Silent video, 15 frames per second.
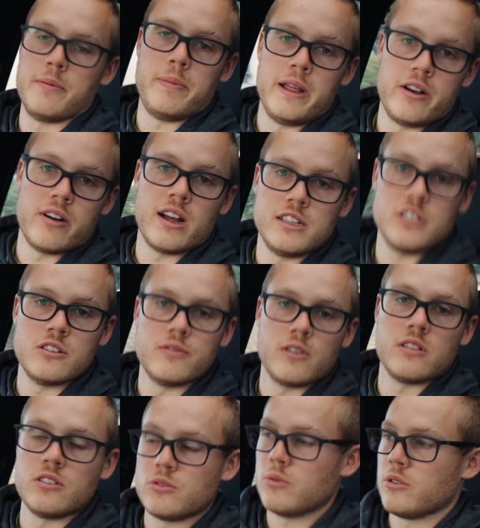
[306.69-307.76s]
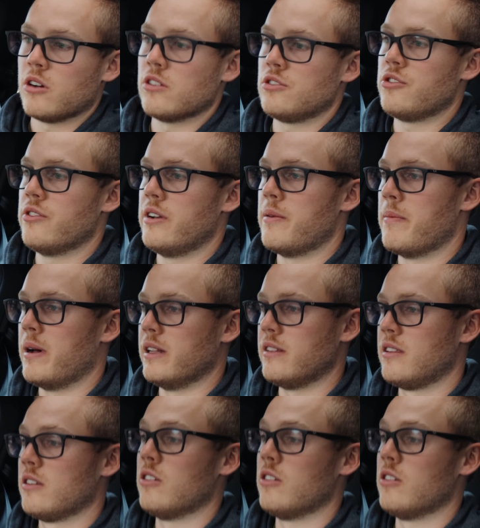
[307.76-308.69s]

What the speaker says: a better idea of what this would cost you in a month,